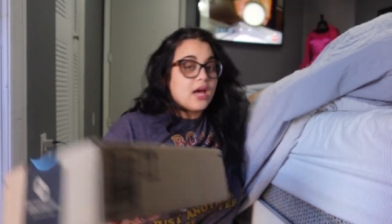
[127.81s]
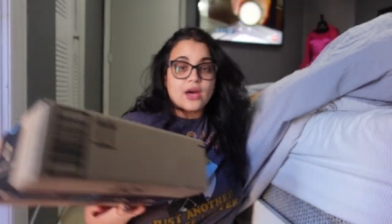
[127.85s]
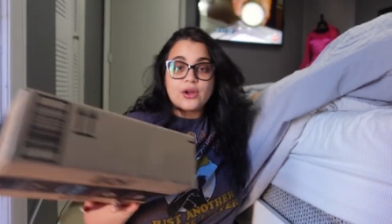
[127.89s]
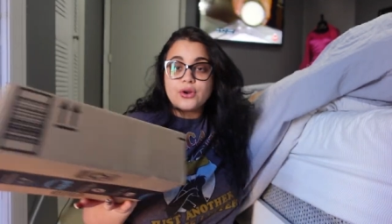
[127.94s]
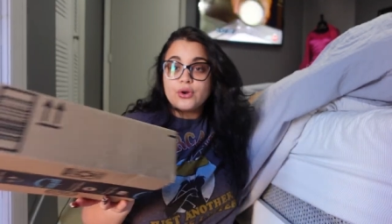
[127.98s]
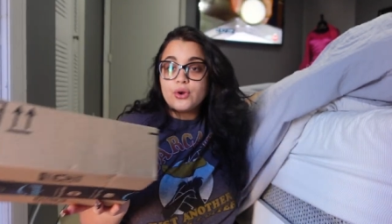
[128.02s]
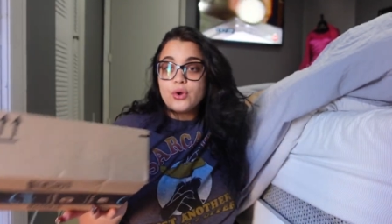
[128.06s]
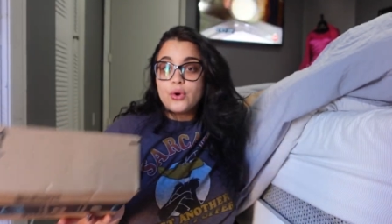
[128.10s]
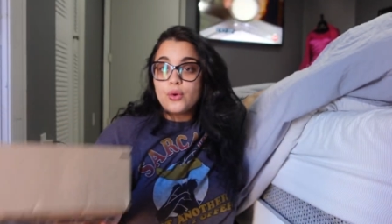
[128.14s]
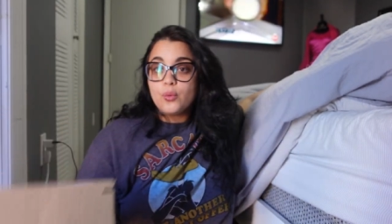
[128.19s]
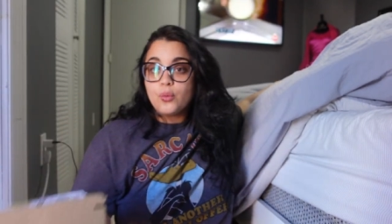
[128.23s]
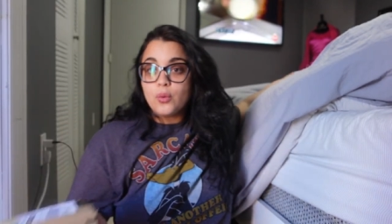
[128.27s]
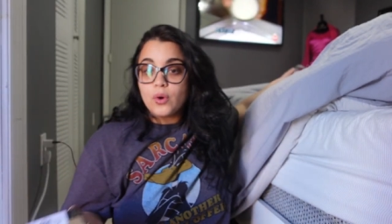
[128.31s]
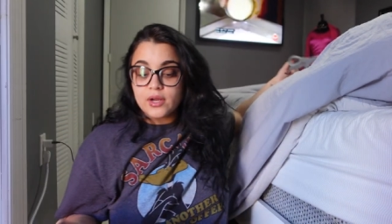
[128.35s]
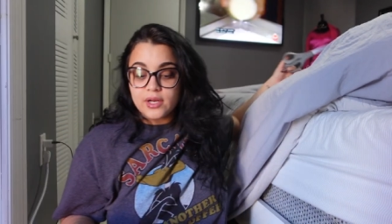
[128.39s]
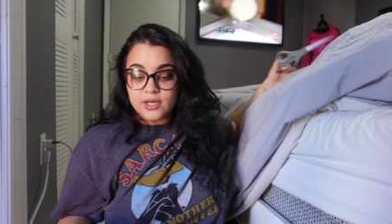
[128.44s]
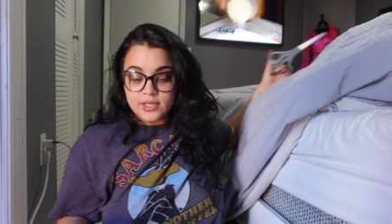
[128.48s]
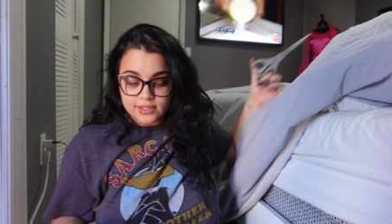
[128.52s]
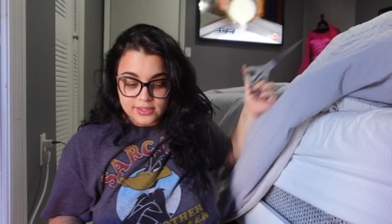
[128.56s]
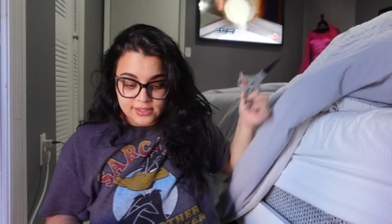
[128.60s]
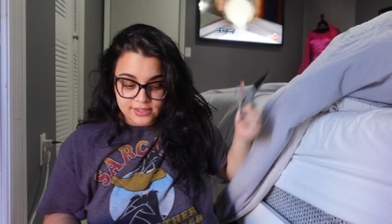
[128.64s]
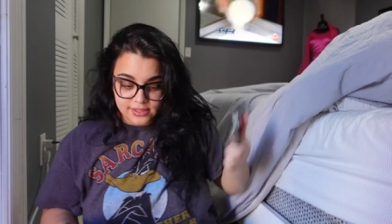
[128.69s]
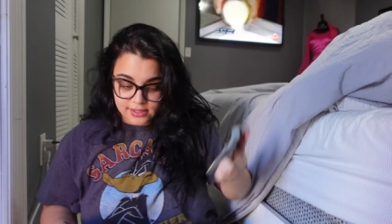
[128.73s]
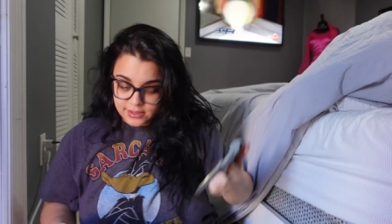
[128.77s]
I don't know what
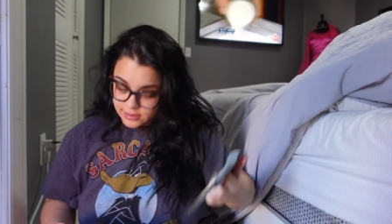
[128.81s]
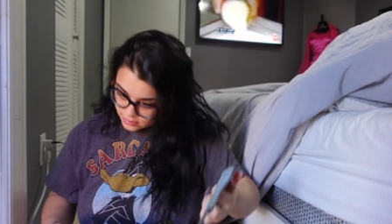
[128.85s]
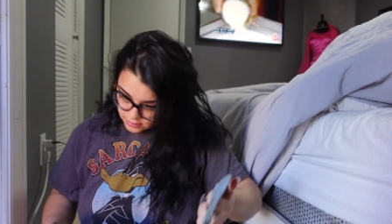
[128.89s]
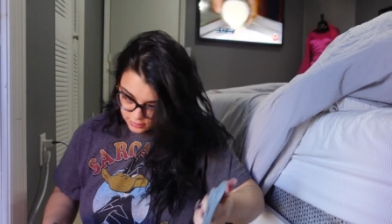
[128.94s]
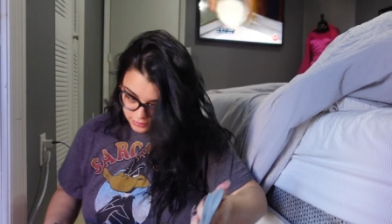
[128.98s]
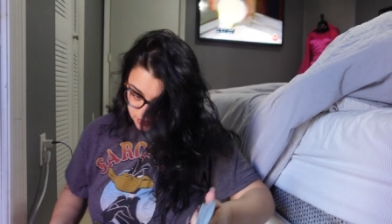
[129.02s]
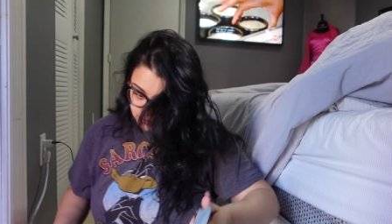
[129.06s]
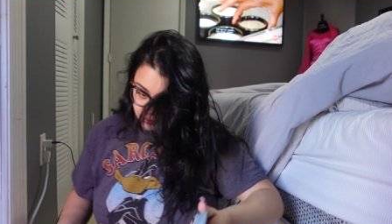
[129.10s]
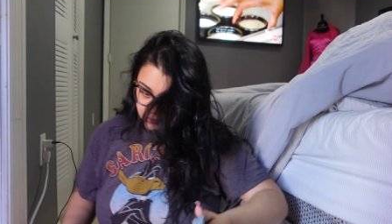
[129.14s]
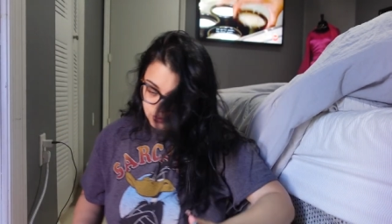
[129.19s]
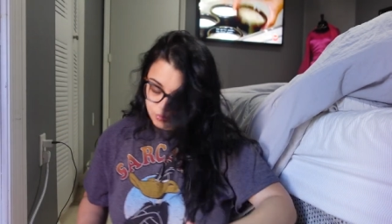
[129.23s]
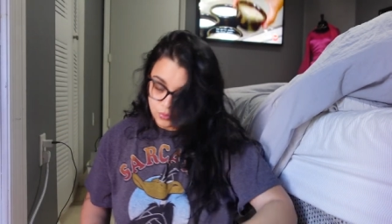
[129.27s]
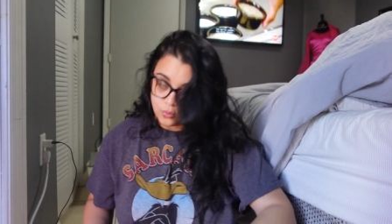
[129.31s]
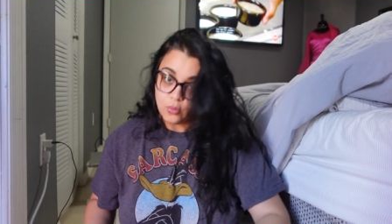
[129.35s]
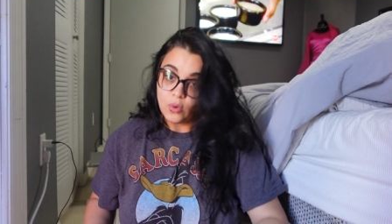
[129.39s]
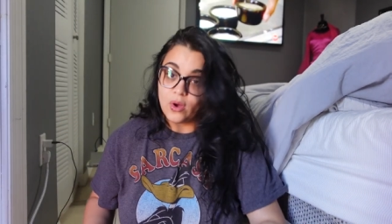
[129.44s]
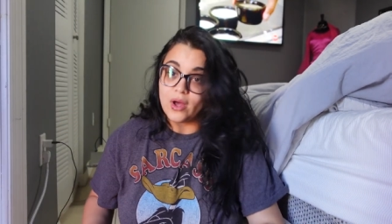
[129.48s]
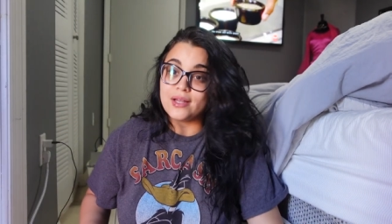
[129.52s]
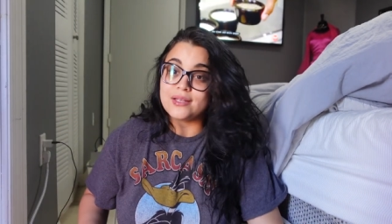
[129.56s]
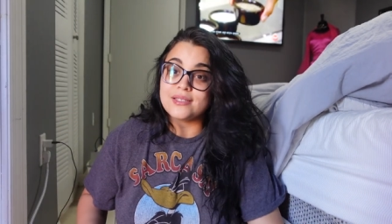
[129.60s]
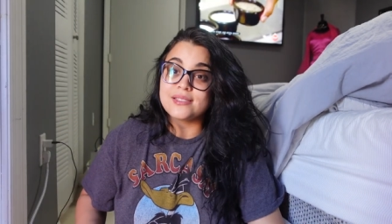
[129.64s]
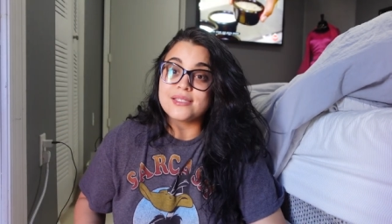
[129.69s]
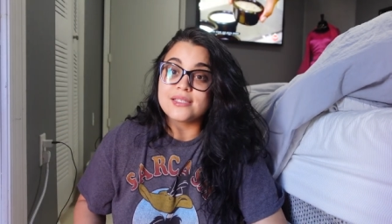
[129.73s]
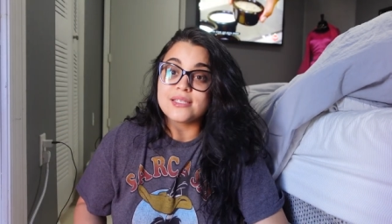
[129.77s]
is
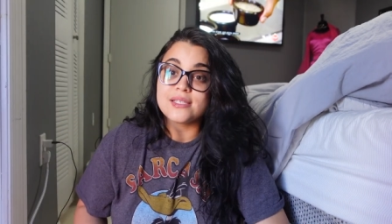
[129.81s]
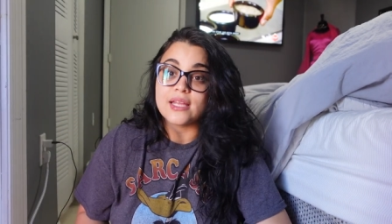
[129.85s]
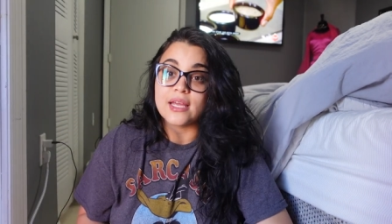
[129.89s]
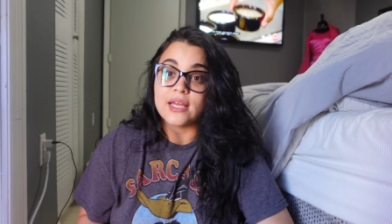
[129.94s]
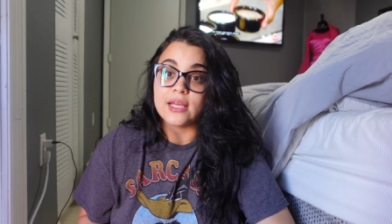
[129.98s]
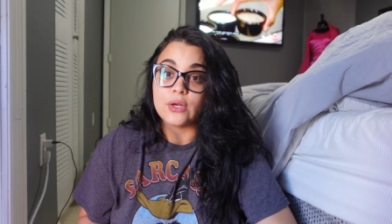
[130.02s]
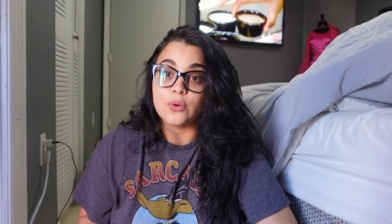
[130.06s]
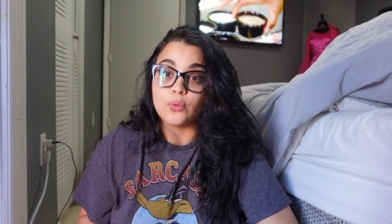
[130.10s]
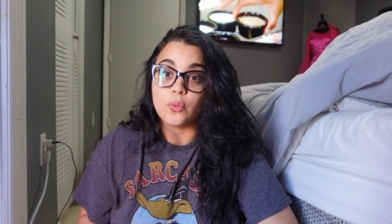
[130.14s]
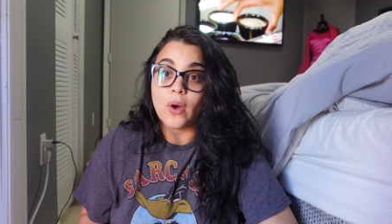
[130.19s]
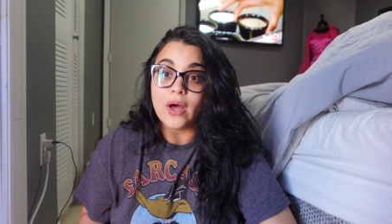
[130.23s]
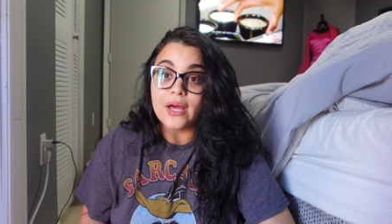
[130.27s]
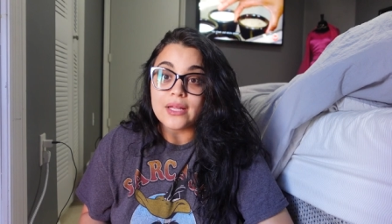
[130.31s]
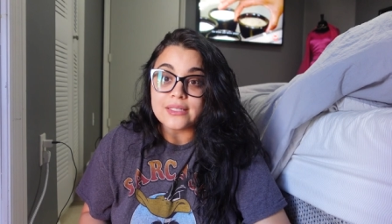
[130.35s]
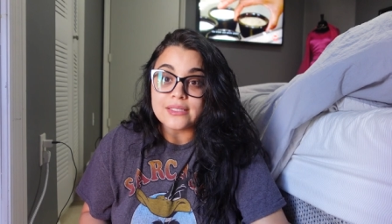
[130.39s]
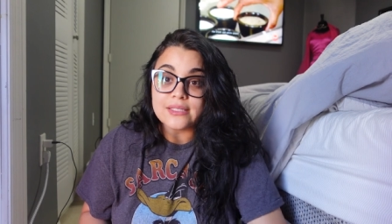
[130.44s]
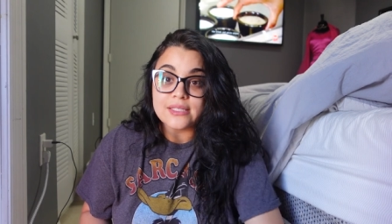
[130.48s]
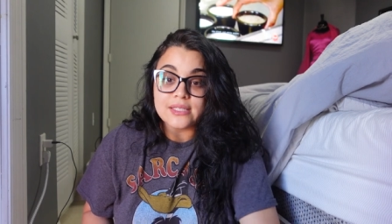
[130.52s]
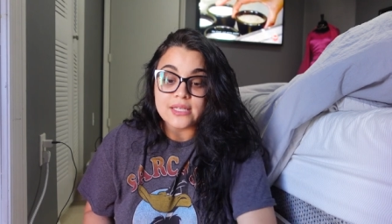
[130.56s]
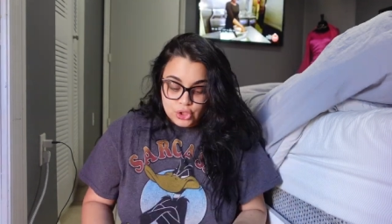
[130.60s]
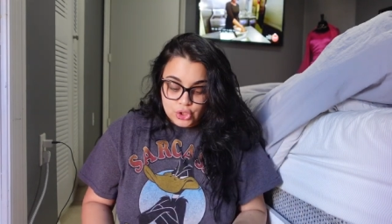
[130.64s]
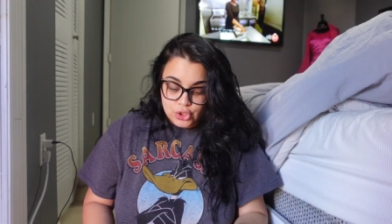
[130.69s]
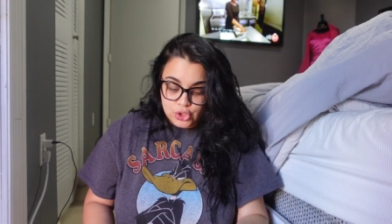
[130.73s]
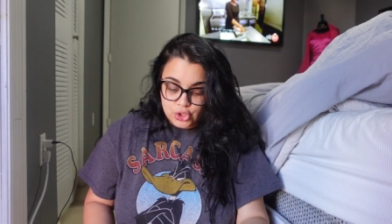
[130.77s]
what in what.
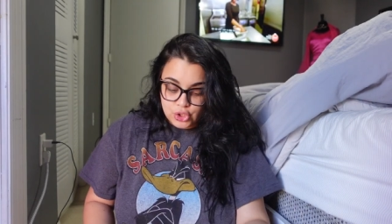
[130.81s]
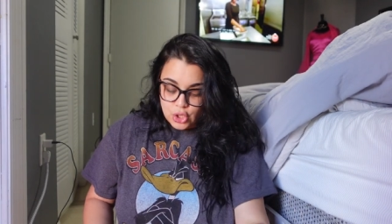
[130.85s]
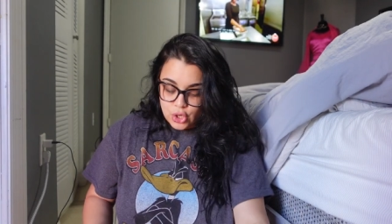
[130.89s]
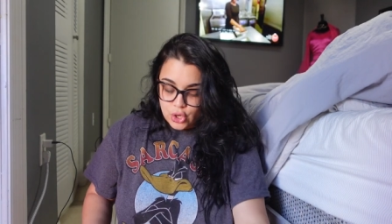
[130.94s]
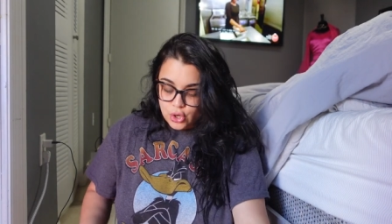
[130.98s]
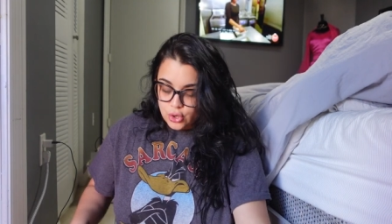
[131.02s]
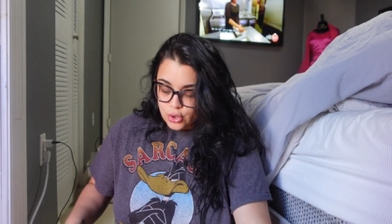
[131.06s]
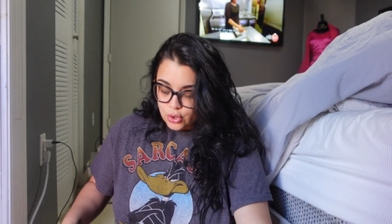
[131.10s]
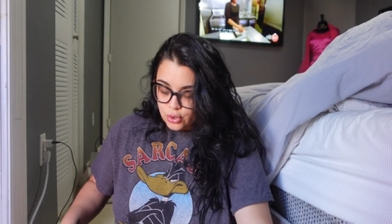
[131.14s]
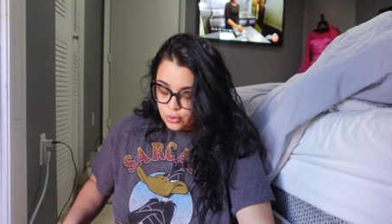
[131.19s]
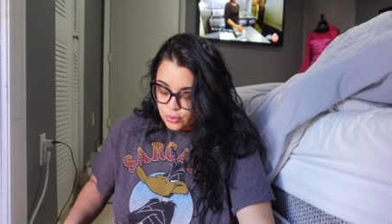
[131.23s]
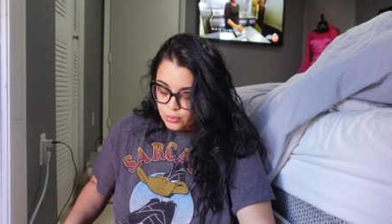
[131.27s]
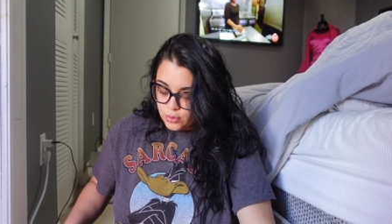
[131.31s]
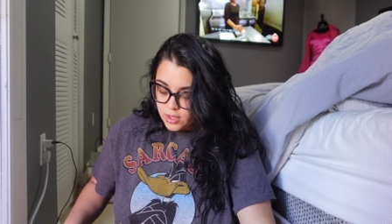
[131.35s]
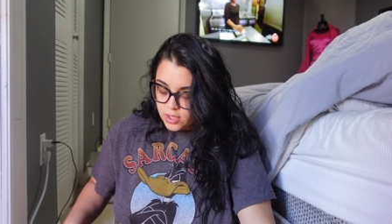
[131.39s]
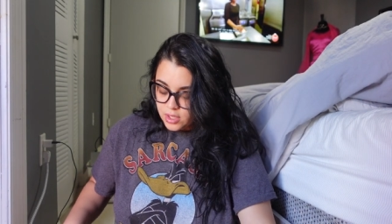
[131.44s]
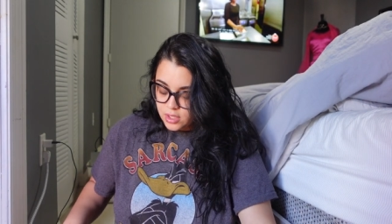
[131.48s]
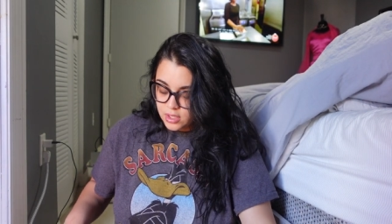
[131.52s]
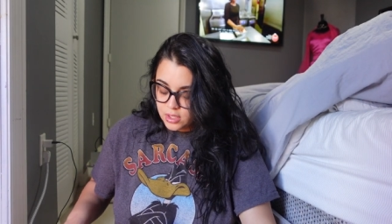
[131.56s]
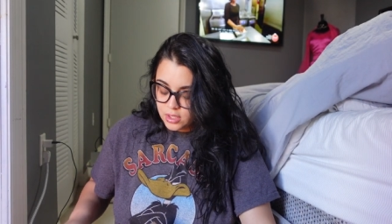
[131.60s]
So